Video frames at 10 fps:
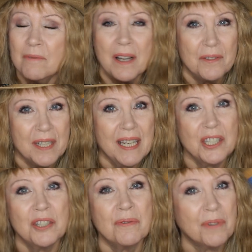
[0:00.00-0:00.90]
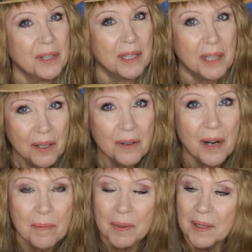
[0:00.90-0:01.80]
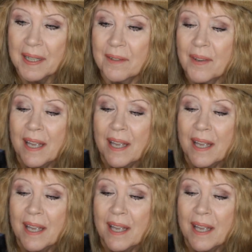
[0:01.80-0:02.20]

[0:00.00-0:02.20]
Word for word: foundation for the year, I believe,